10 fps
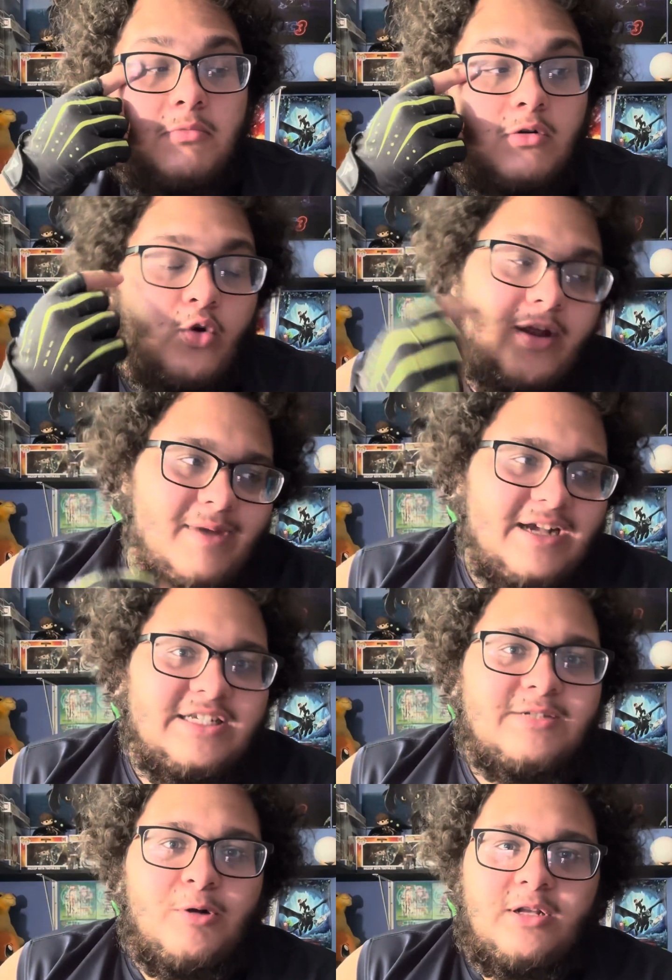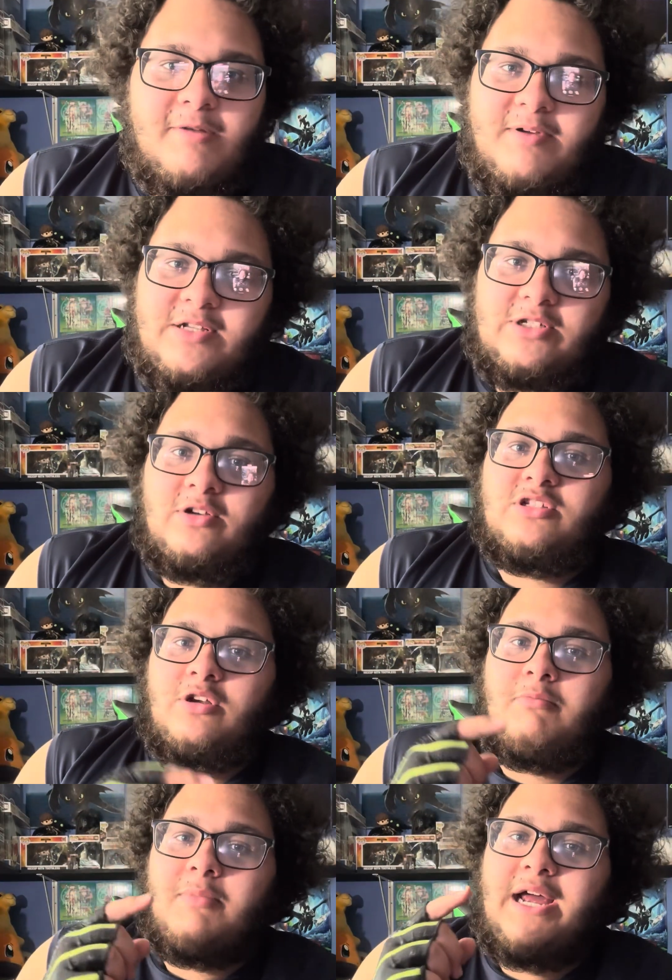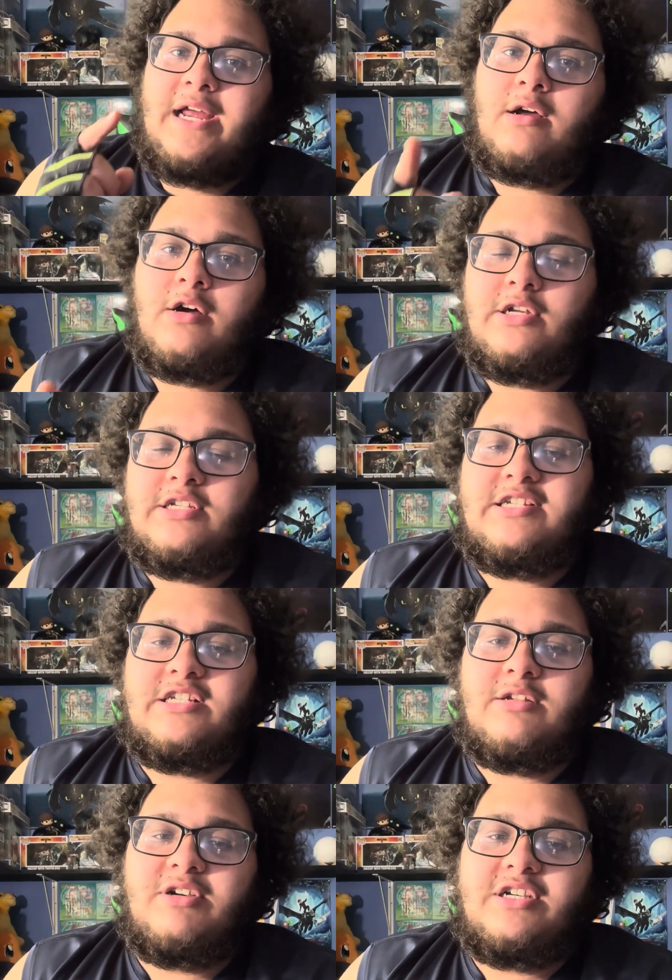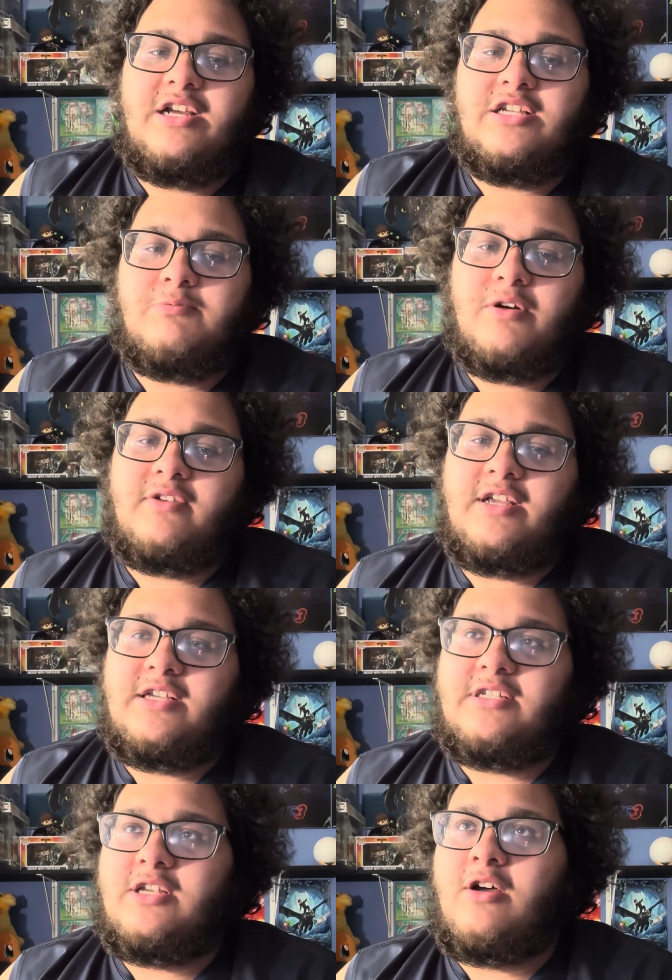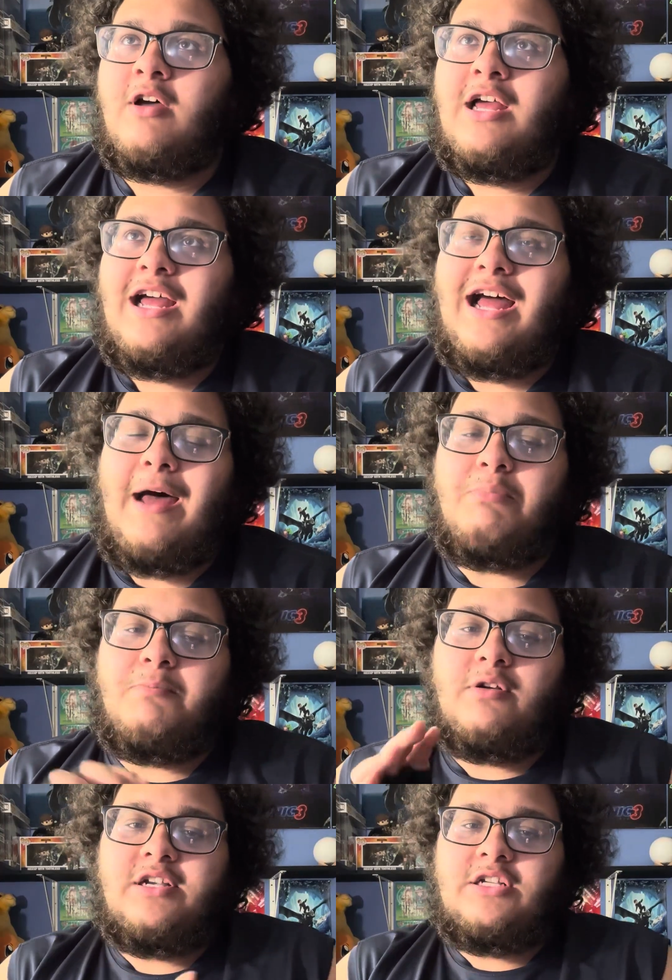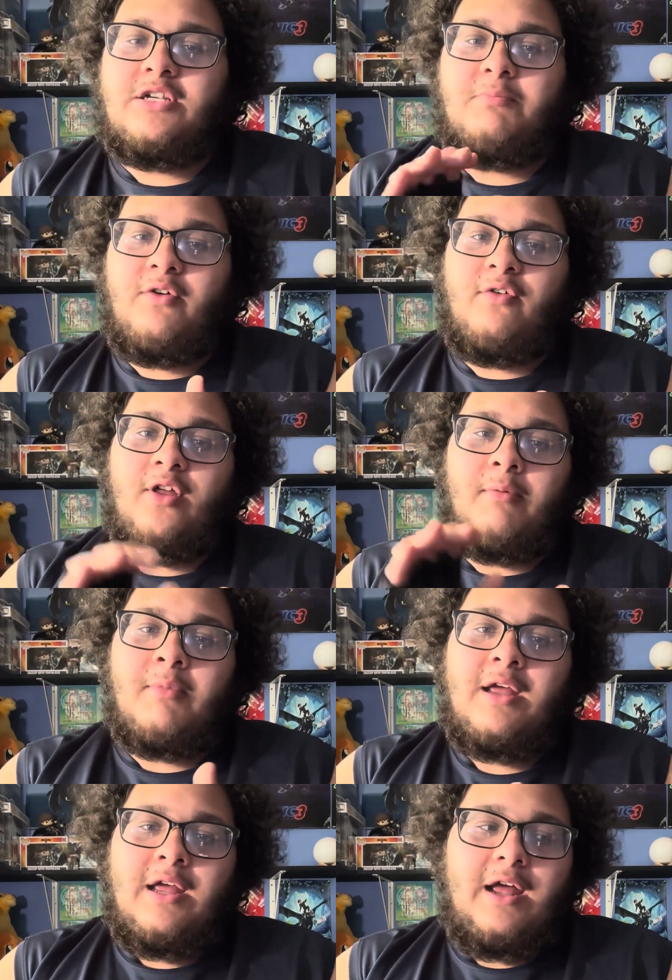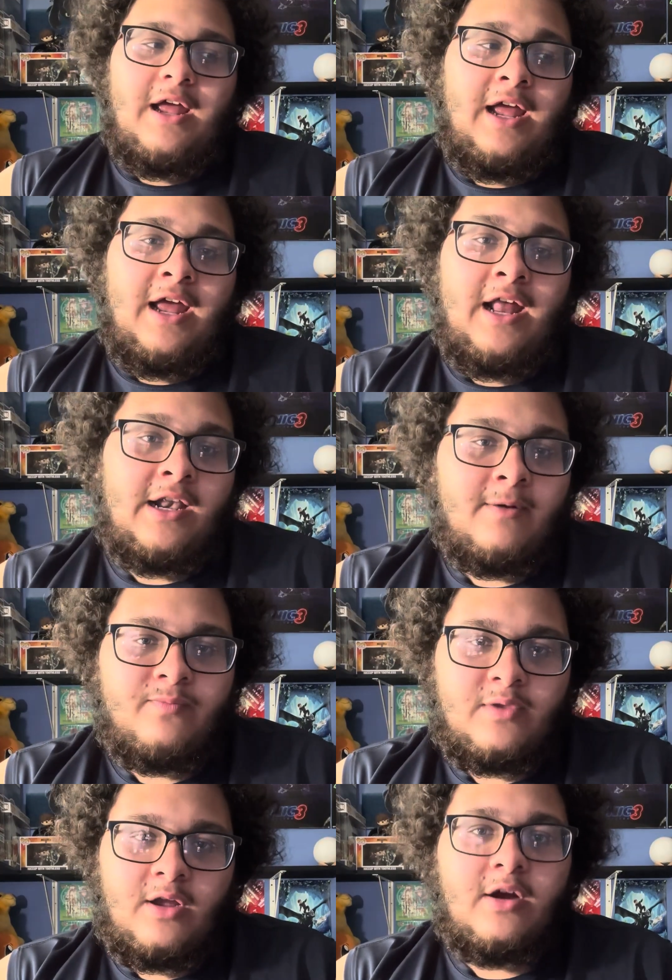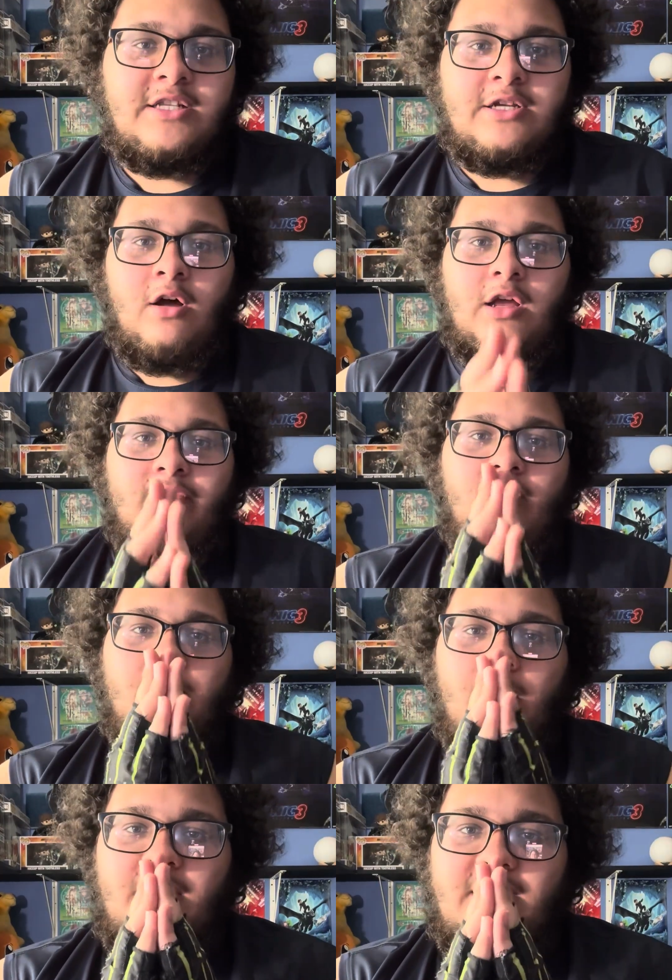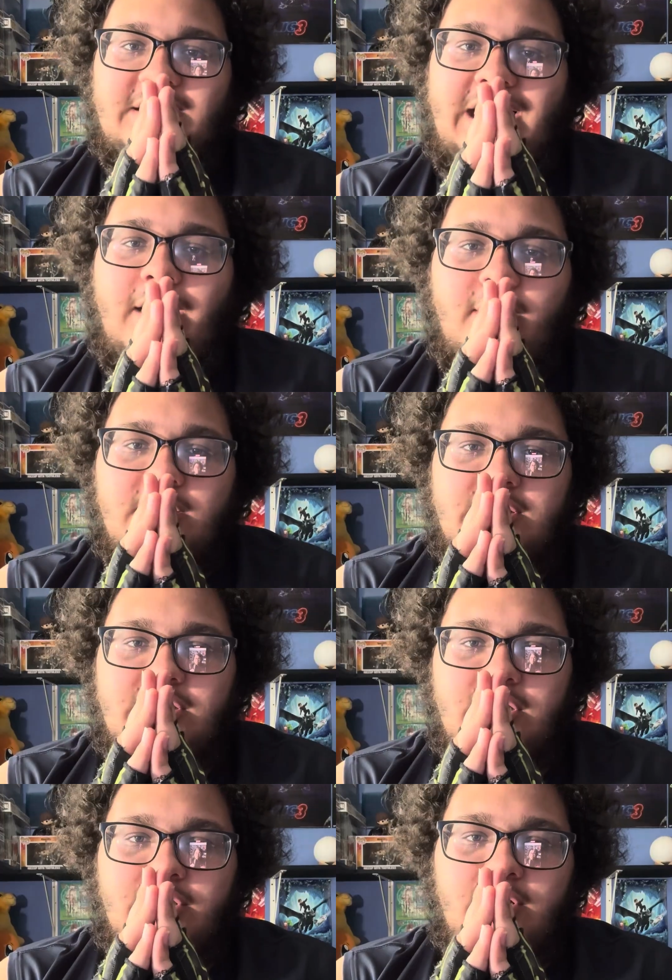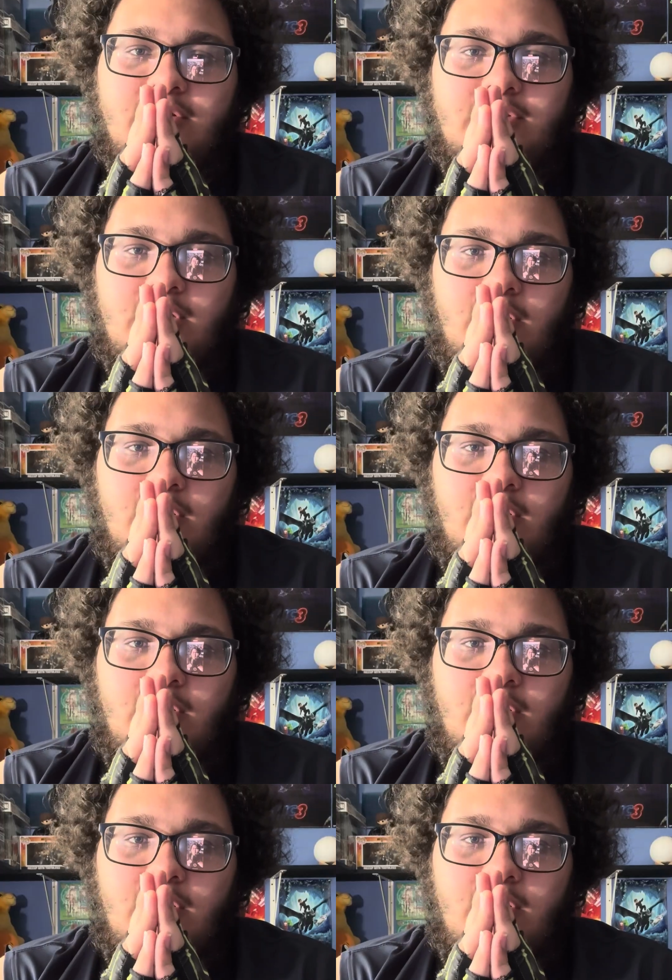Quaymax's birthday, but it's also my little sister Michelle's birthday. So, happy birthday to both of them. And let's all give a moment of silence to those